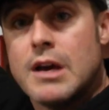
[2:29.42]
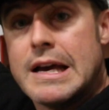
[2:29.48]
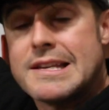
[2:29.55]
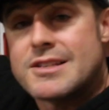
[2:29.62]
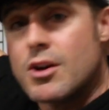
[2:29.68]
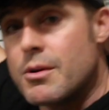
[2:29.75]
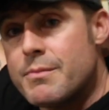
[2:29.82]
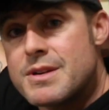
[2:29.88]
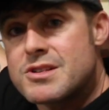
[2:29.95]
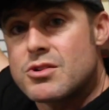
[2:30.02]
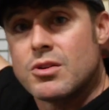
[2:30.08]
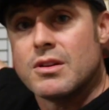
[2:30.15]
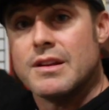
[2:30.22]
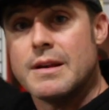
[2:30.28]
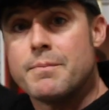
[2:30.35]
is there a
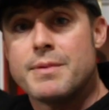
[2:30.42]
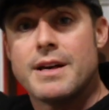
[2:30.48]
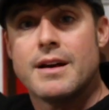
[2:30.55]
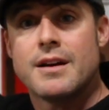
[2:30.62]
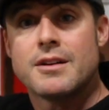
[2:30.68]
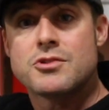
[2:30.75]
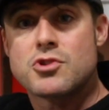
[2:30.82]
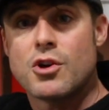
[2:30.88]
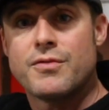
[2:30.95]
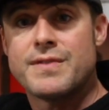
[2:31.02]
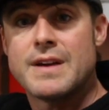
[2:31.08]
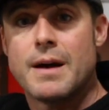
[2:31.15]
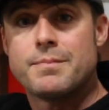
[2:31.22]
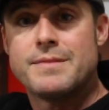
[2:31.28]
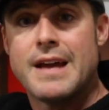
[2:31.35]
Mr. Olympia
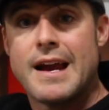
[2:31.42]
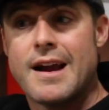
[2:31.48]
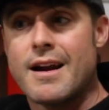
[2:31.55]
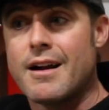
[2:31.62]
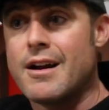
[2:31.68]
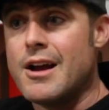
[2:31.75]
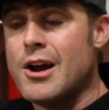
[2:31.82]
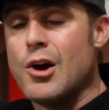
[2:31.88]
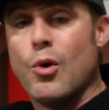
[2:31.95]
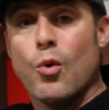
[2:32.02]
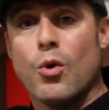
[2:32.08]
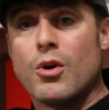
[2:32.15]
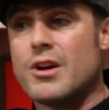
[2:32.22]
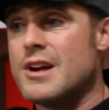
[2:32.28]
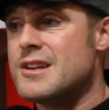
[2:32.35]
trophy up there
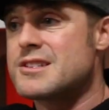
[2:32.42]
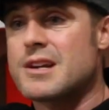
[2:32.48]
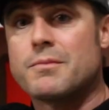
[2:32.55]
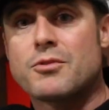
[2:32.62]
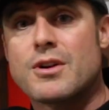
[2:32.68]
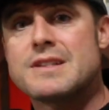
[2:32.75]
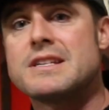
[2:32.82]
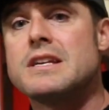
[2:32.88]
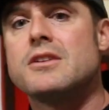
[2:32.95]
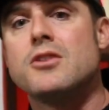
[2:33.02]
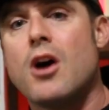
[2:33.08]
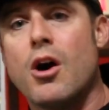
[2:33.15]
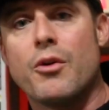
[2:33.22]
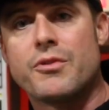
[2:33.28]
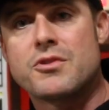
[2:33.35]
or something crazy?
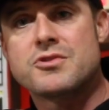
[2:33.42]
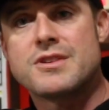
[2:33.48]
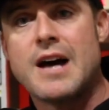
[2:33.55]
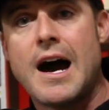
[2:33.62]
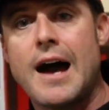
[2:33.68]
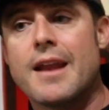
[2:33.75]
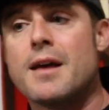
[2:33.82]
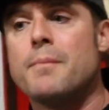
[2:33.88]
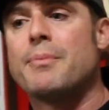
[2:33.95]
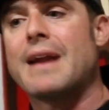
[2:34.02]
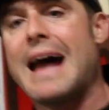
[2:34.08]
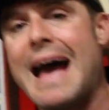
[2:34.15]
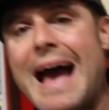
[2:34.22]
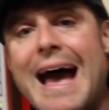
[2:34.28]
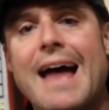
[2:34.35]
No, there's not.
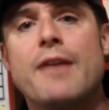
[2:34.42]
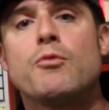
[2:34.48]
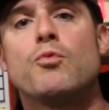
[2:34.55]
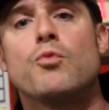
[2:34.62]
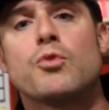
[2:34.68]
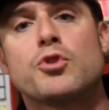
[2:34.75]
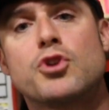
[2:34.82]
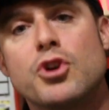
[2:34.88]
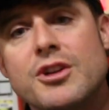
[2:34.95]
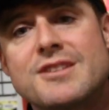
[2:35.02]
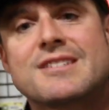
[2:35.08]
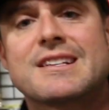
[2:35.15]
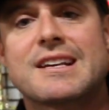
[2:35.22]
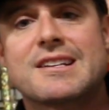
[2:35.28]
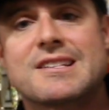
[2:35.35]
But I had good
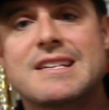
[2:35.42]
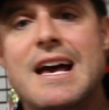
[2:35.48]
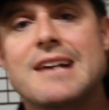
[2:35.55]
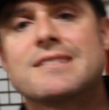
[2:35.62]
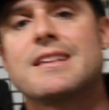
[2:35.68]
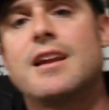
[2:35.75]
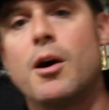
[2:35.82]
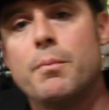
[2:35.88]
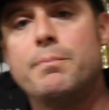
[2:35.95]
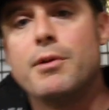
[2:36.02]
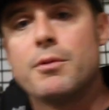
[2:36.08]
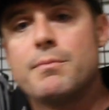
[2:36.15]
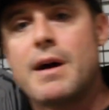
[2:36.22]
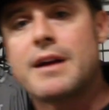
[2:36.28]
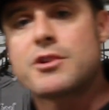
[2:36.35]
success that helped build my